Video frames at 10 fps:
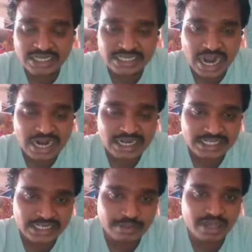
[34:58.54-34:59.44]
water is
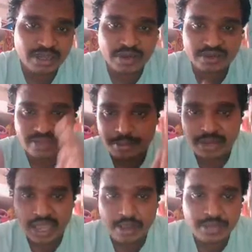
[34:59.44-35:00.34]
not disturbing for
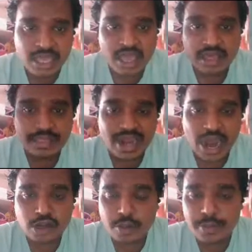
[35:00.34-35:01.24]
some time,
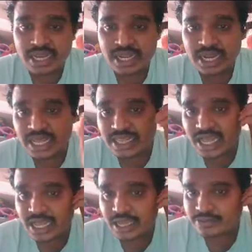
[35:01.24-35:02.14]
then
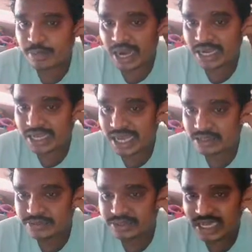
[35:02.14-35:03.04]
automatically the
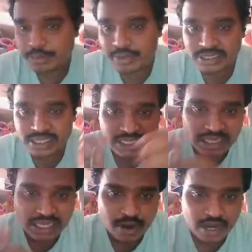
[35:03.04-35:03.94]
particles which are
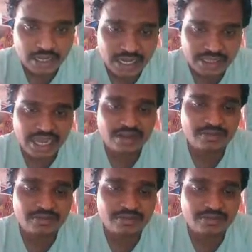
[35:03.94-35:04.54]
present in the water,